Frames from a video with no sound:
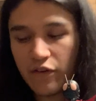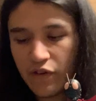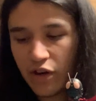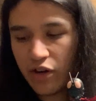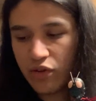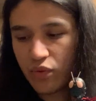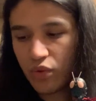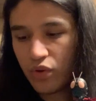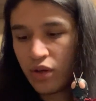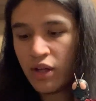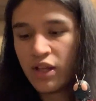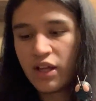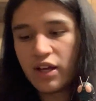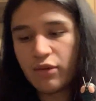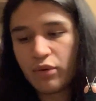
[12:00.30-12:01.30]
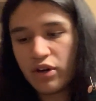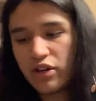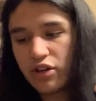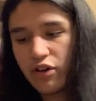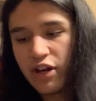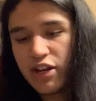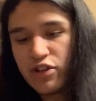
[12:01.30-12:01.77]
very cool. We're going to
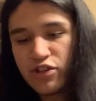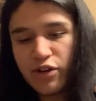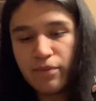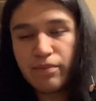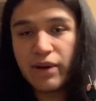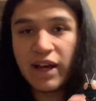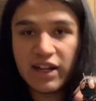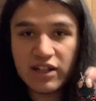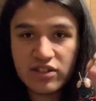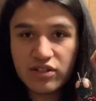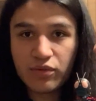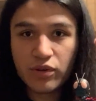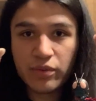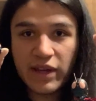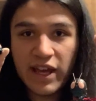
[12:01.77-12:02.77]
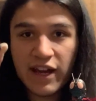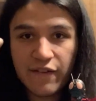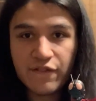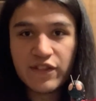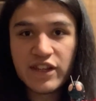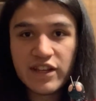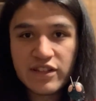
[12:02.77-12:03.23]
go ahead and jump back to where we have
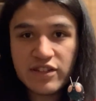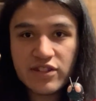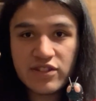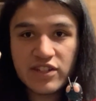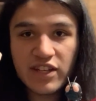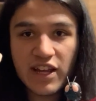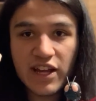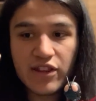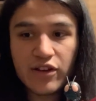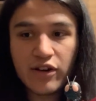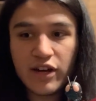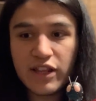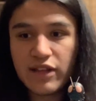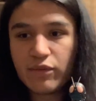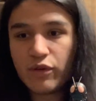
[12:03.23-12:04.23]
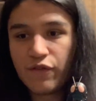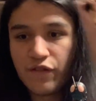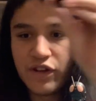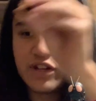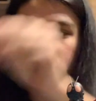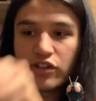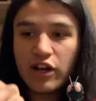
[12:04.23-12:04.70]
this together, and then we'll
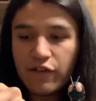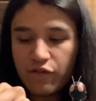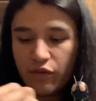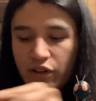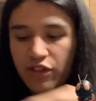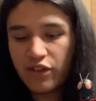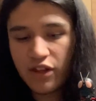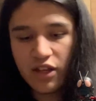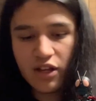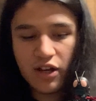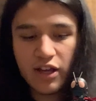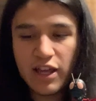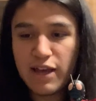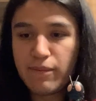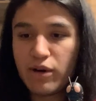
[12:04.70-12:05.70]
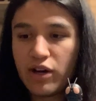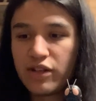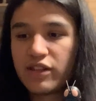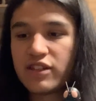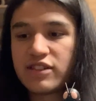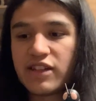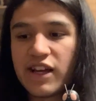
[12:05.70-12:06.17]
finish off with him on
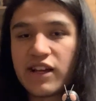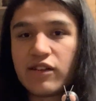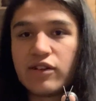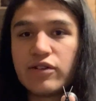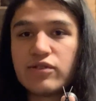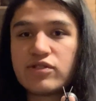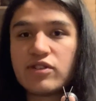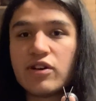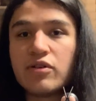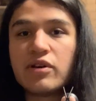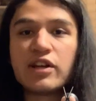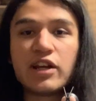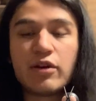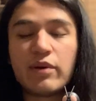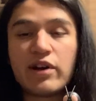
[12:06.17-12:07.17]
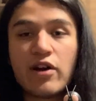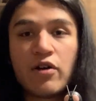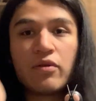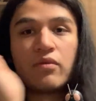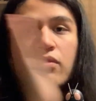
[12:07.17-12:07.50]
the Cyclone. So here we go.